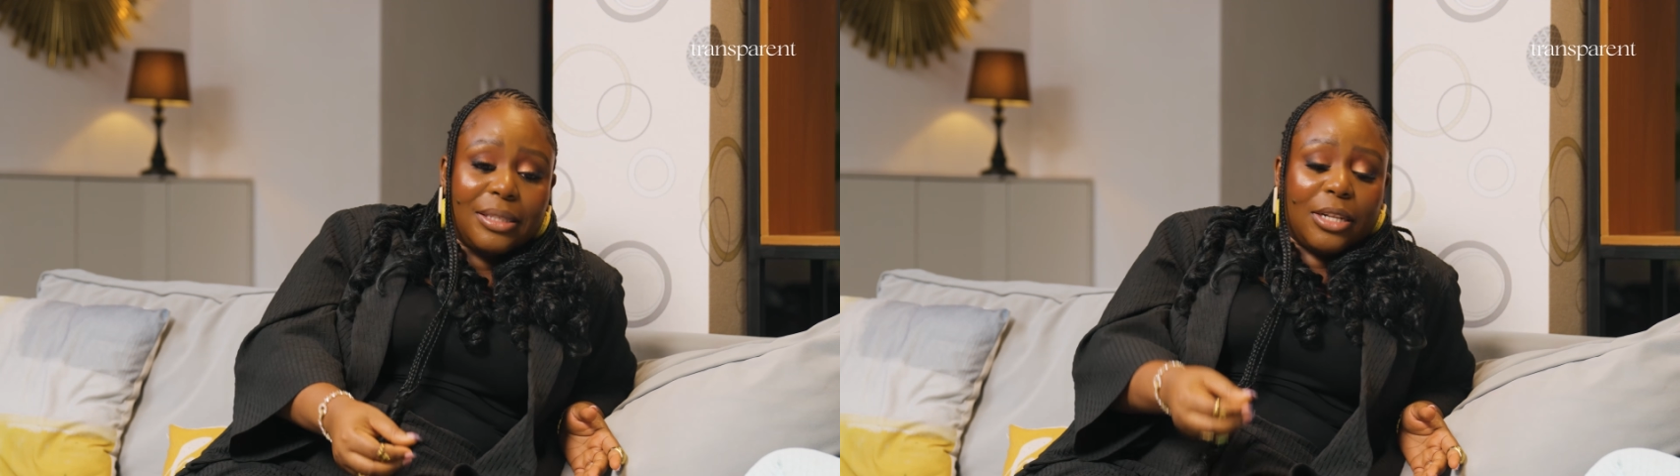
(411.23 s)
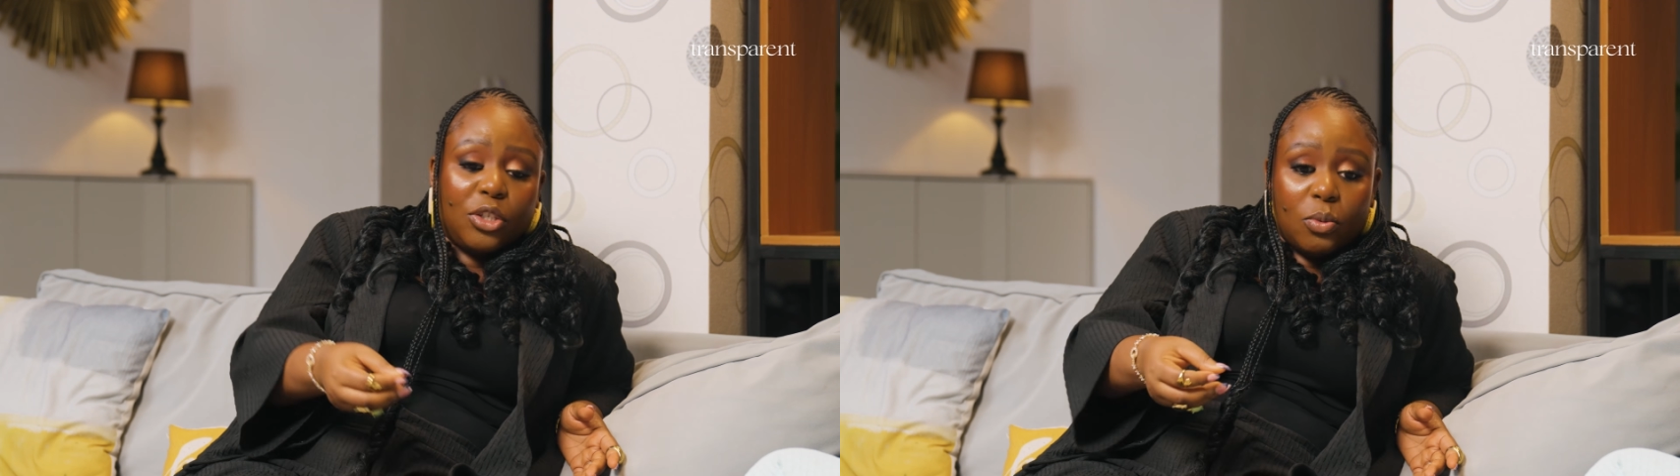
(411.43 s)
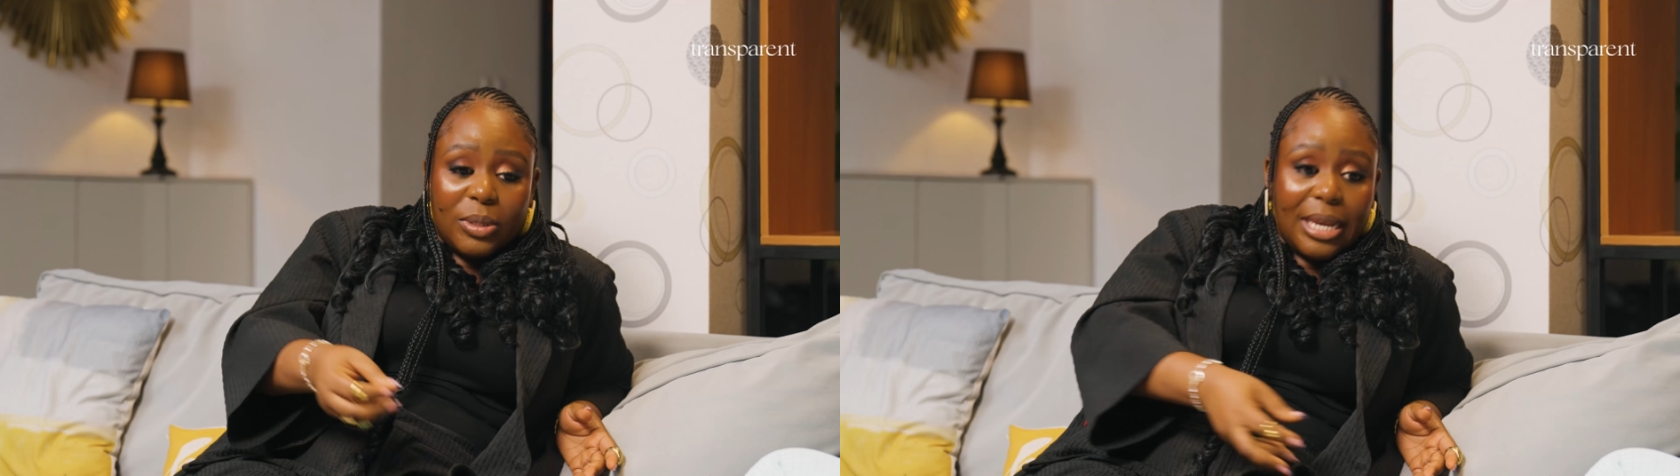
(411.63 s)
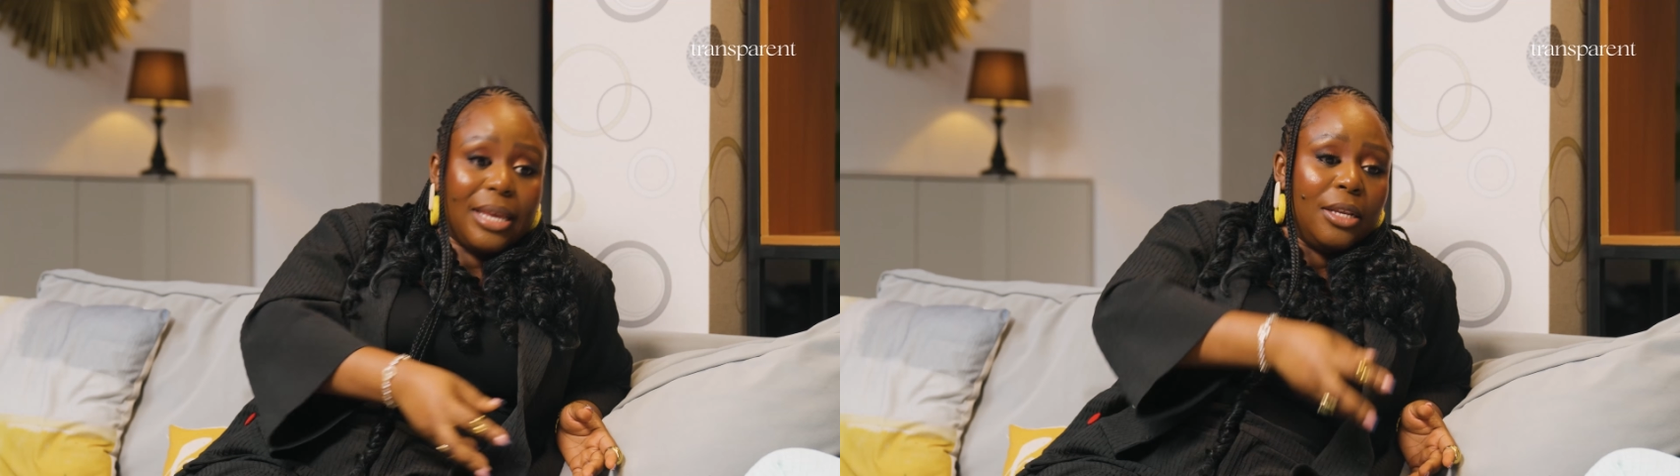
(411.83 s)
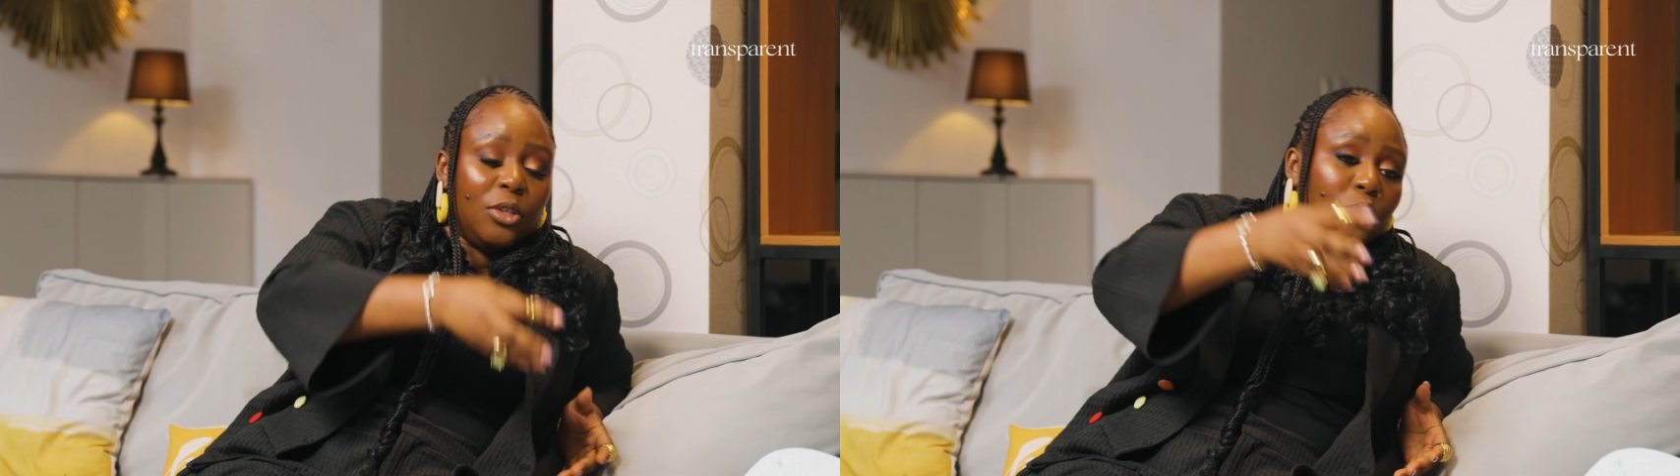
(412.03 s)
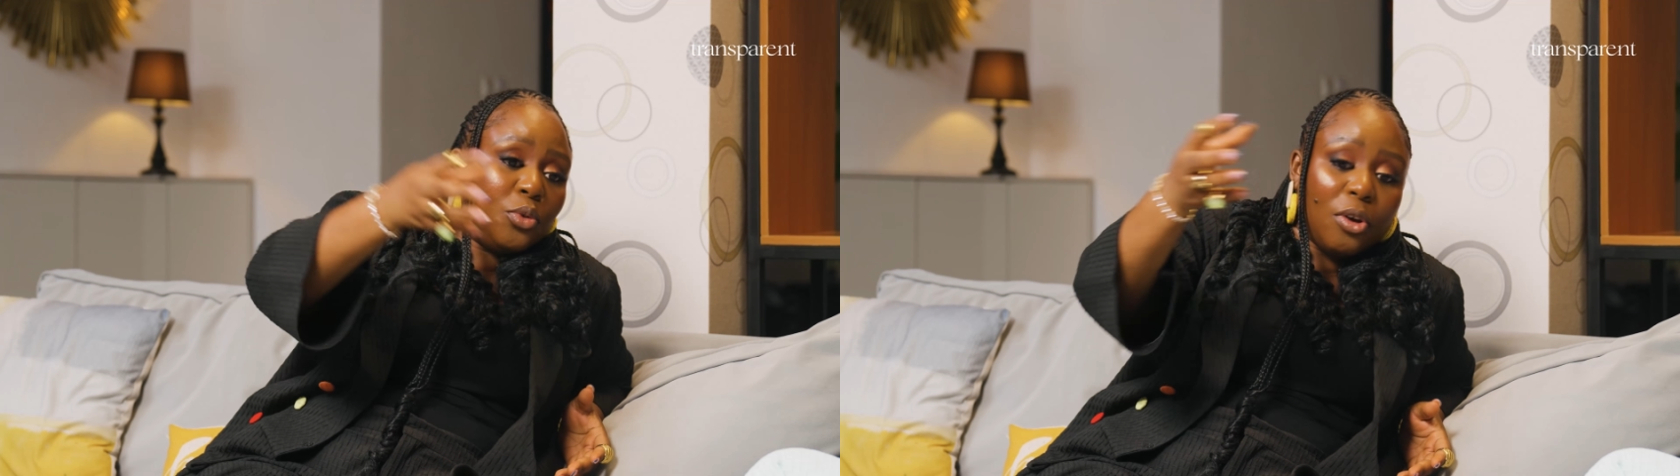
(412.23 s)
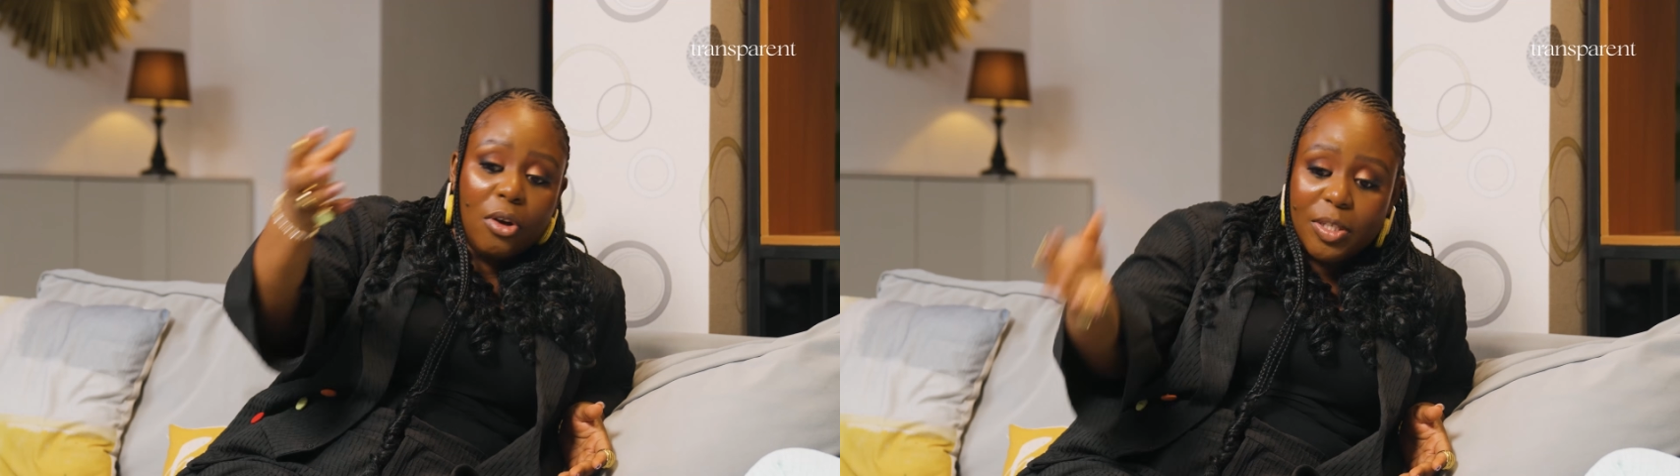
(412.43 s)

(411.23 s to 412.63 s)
that you will take into your